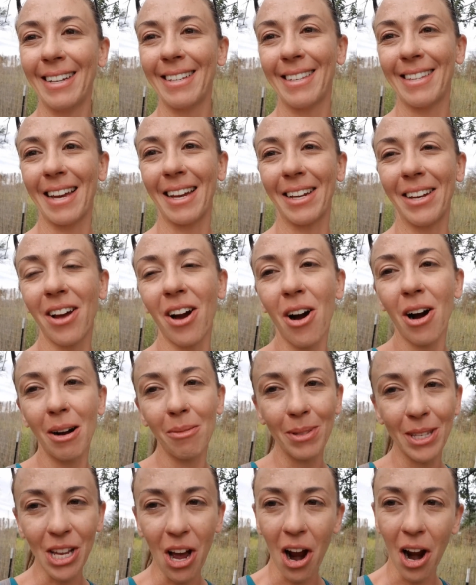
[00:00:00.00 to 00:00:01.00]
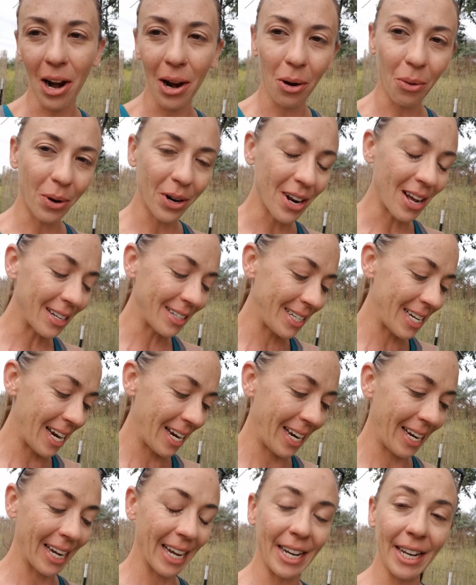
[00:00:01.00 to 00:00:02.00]
said, no, I'm sorry, we're not
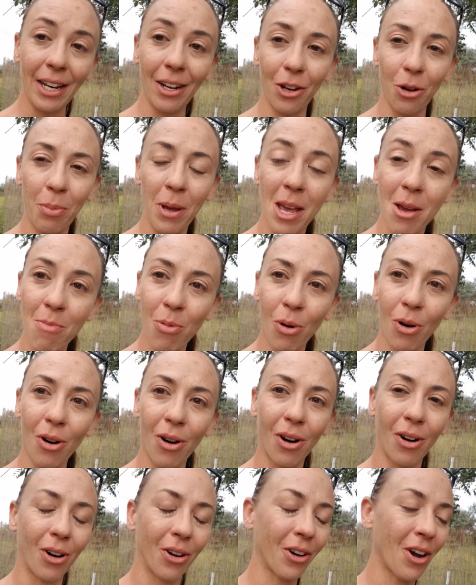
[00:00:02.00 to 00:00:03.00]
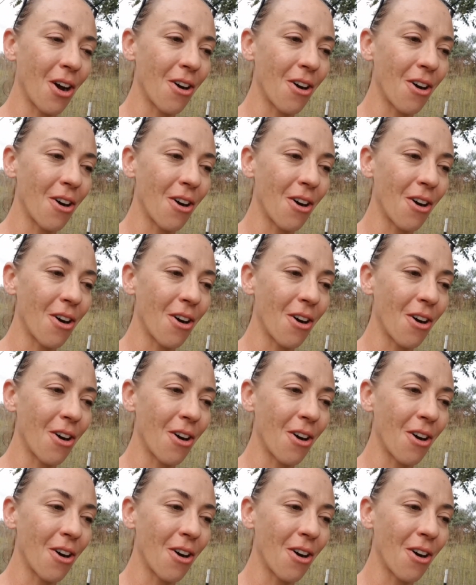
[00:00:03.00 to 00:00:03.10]
taking any new people,